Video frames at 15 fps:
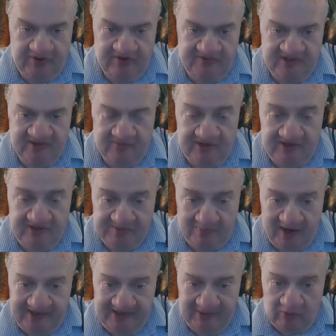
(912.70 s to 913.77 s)
of them. And
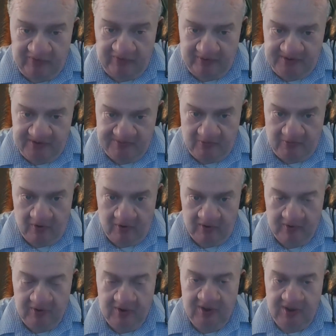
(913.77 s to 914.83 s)
despite they were very small,
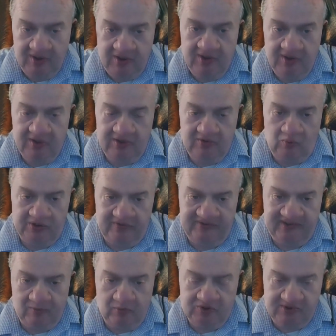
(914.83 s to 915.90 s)
one of
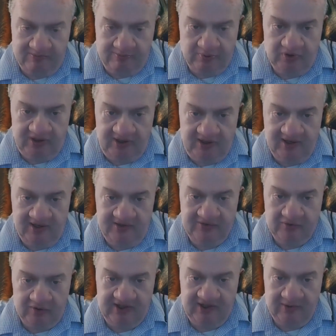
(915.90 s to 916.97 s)
them was a bully and
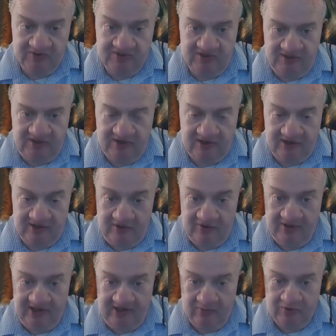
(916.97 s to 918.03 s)
thought he was the leader.
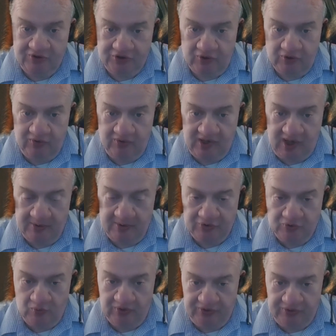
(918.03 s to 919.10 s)
Clearly, he was showing the other
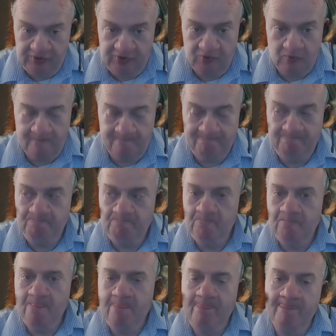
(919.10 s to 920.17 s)
two what to do.
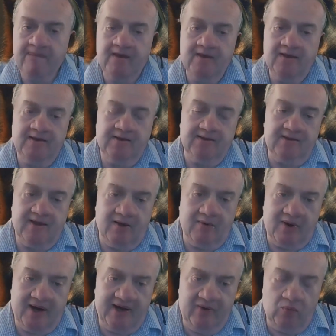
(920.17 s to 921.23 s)
Now,
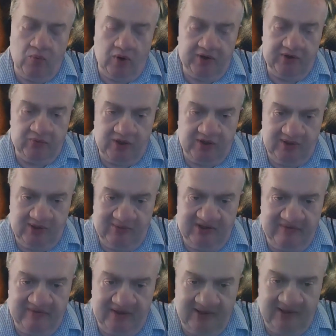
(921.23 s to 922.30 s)
I walked with a little bit
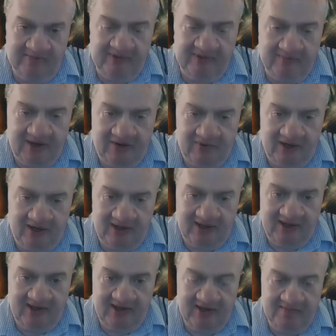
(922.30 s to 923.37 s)
of a limp in my right
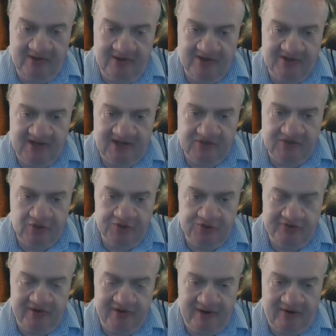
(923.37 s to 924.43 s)
leg because I had
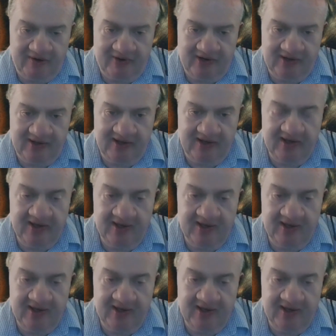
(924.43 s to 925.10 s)
surgery in my right leg,